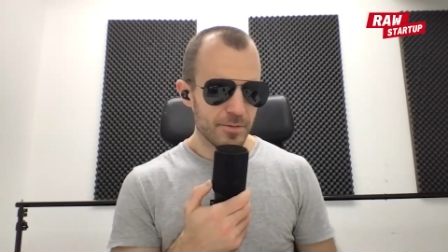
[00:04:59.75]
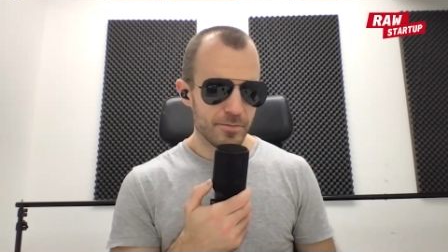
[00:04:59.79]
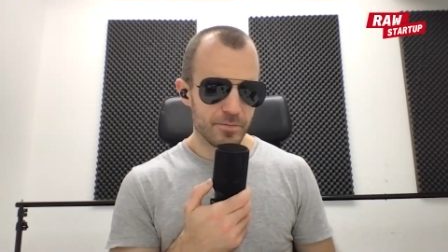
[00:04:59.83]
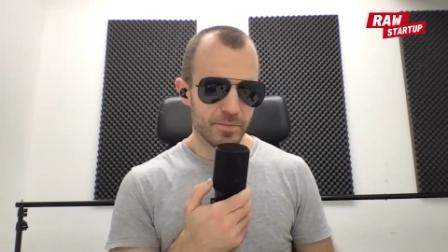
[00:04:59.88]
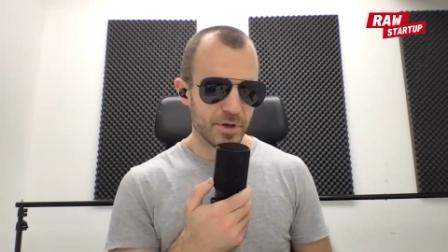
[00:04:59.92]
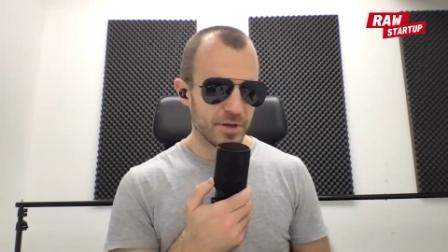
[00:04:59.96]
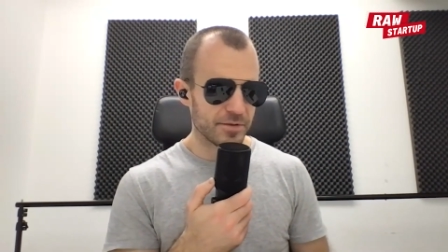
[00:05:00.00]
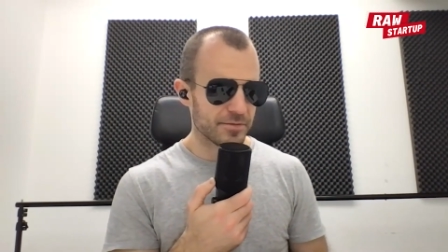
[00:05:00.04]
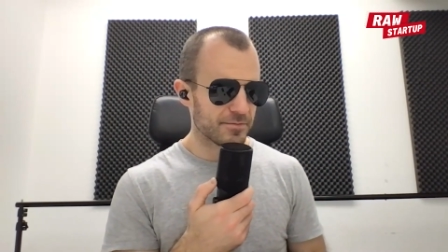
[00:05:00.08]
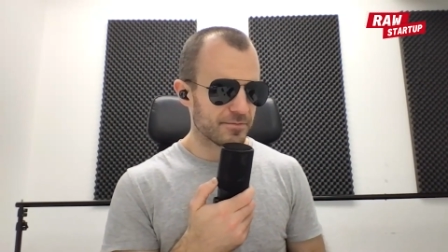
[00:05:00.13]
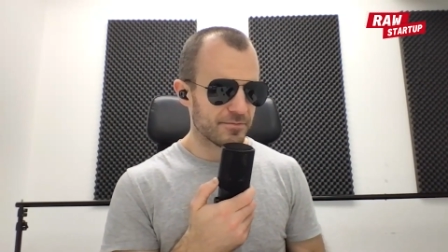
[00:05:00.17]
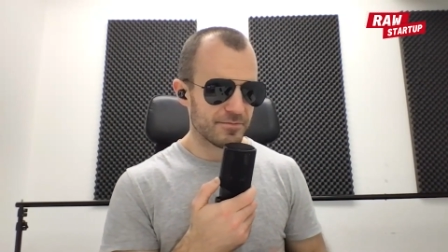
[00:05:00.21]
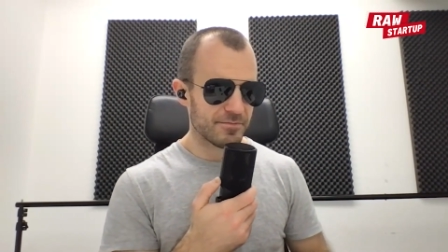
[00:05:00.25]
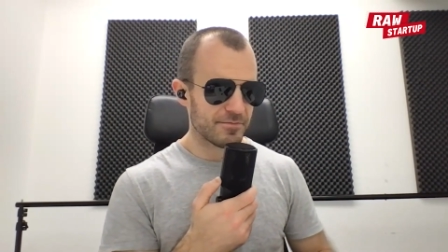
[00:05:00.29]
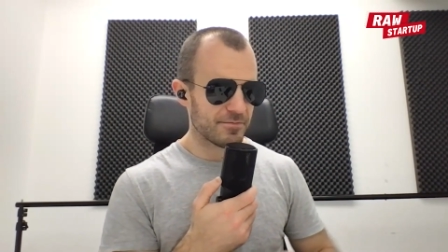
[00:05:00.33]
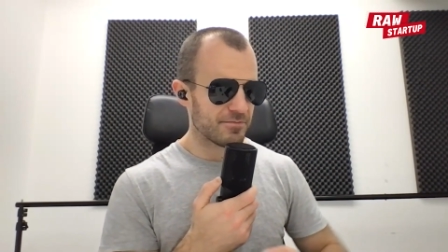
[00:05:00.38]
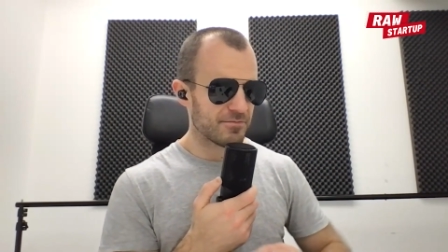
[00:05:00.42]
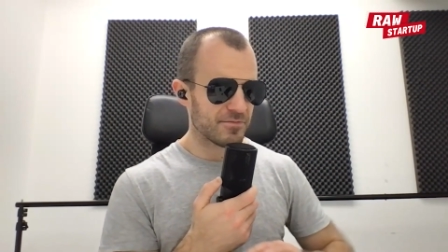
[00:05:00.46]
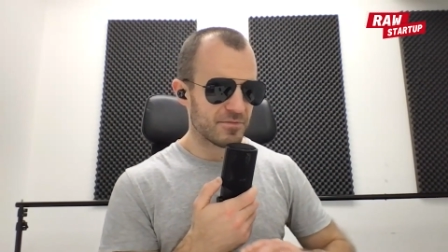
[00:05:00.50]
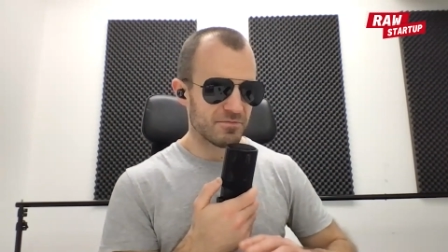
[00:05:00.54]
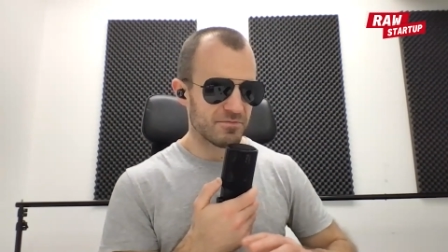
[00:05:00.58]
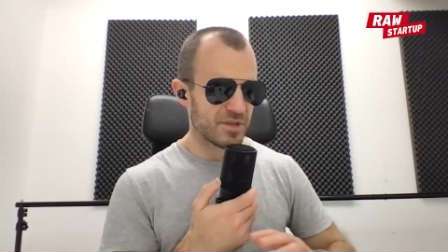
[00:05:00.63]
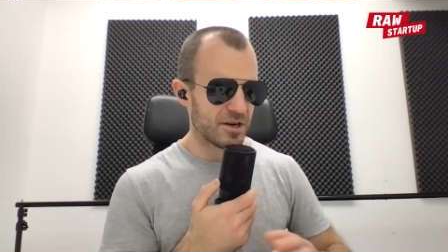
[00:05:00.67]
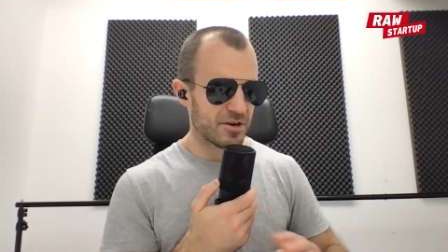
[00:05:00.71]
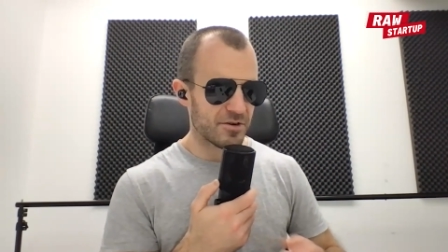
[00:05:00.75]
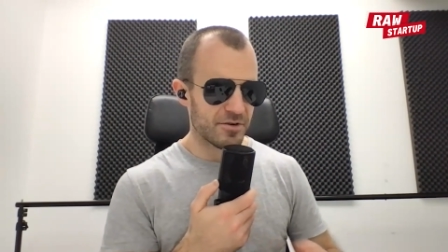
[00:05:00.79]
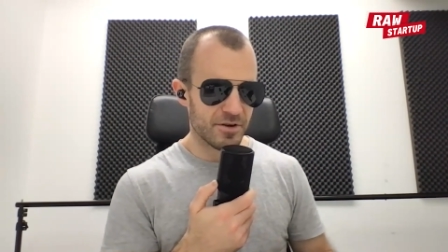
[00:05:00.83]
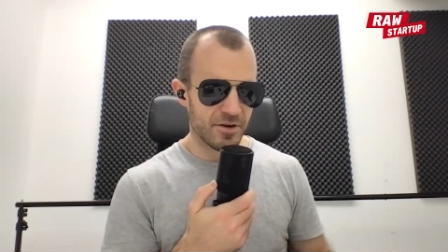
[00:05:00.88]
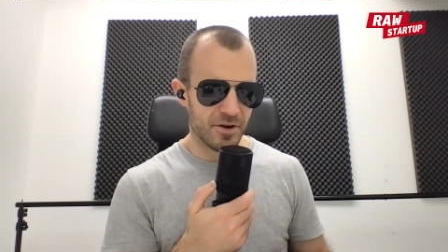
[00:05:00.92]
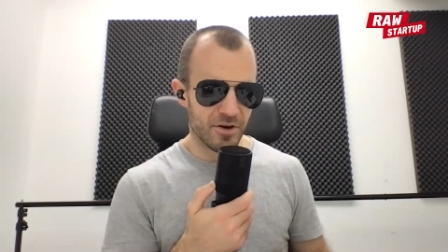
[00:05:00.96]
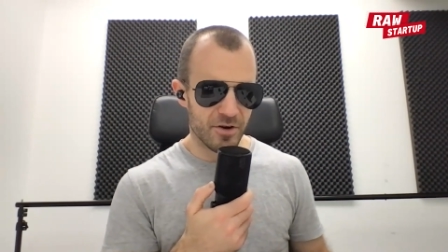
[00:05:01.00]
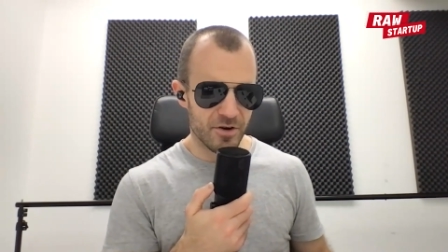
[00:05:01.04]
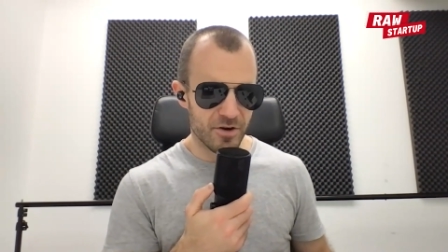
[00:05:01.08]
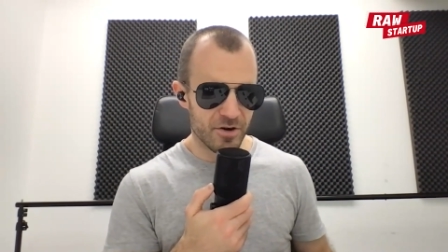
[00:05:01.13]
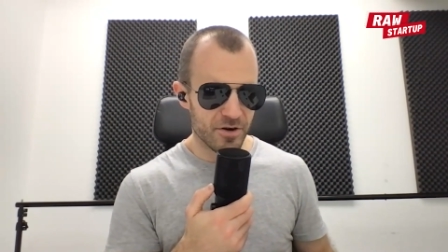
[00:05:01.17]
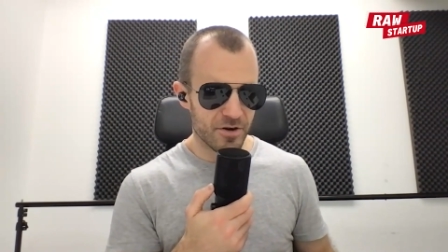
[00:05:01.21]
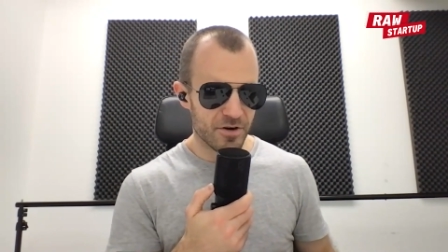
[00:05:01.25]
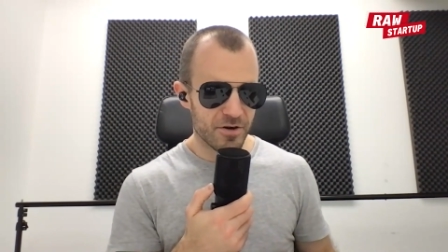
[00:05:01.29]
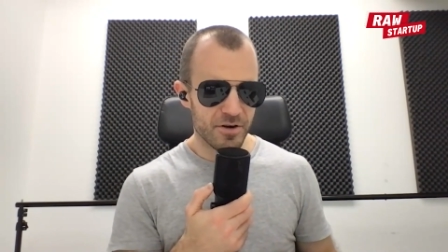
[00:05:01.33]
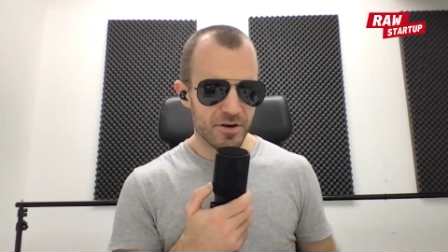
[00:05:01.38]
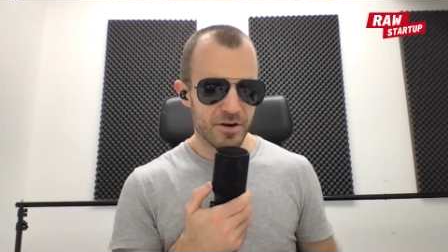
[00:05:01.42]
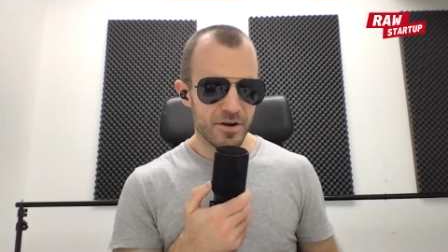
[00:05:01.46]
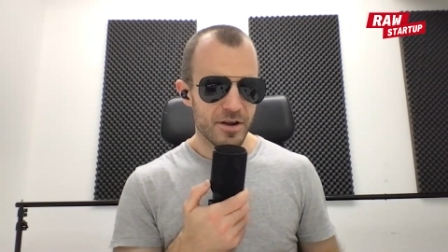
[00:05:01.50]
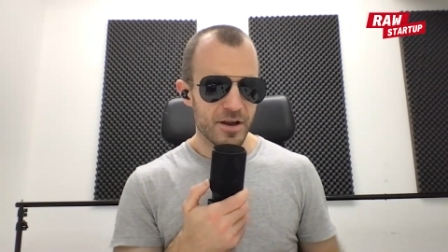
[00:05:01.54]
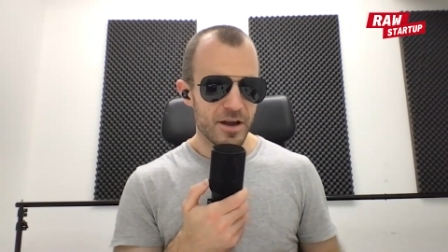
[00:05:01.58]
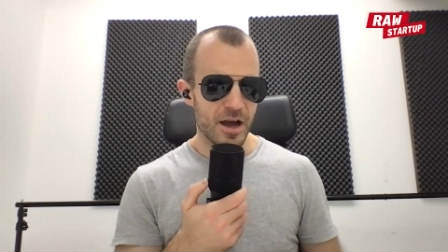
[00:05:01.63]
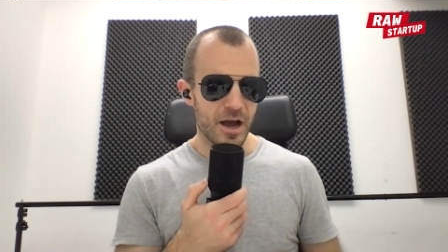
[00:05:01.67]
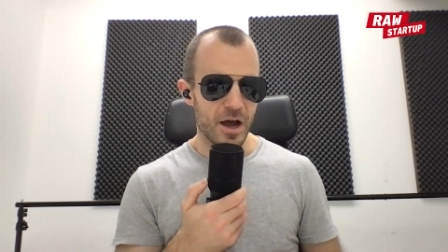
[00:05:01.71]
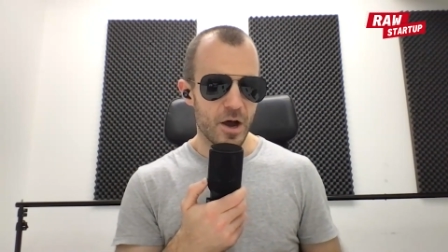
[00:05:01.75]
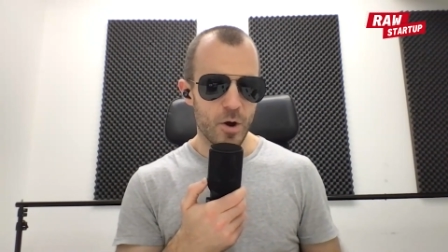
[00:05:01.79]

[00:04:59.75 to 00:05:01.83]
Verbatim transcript: but there are a